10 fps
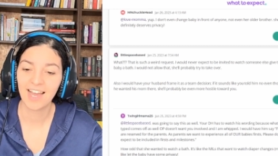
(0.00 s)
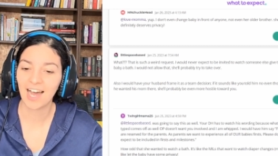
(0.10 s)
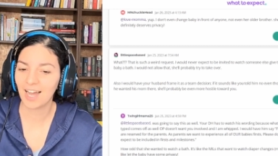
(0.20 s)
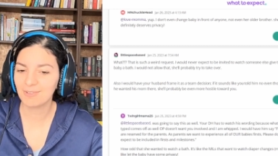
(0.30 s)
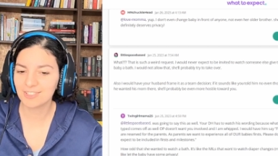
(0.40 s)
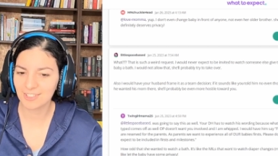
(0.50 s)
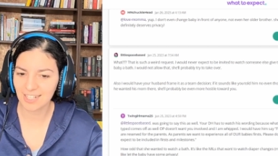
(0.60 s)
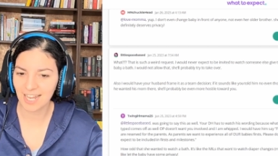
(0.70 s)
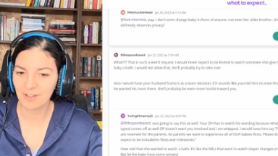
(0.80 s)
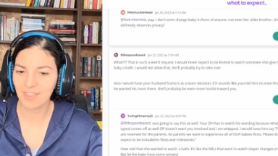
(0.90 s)
I would not
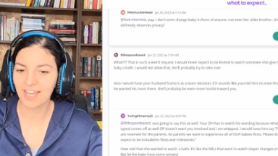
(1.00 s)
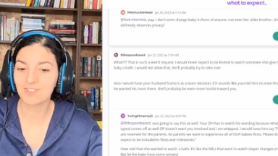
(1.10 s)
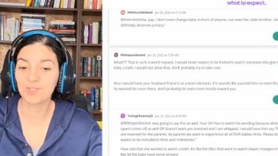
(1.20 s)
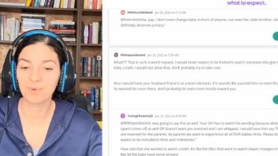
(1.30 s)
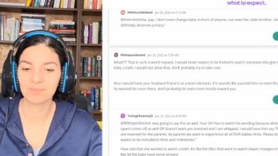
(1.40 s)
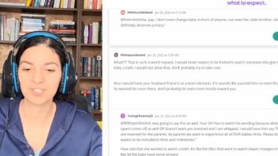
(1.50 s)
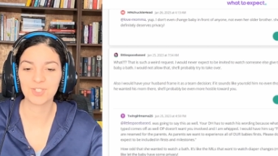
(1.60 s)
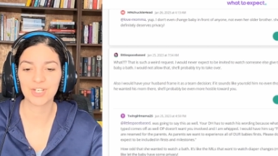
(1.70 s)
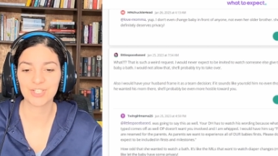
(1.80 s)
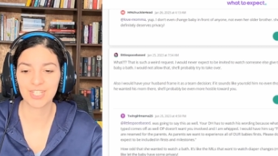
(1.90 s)
allow that. She'll probably
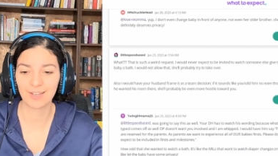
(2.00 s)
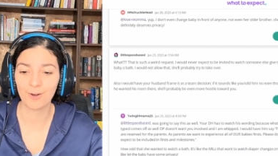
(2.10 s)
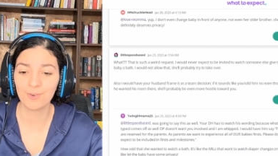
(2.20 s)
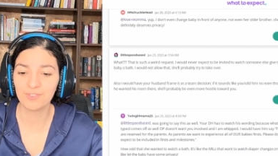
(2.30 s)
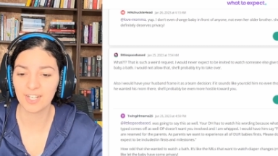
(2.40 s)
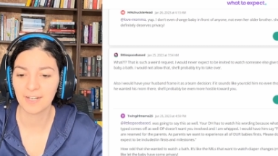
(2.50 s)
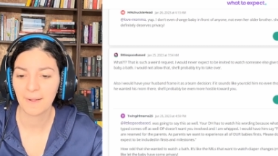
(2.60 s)
try to take over.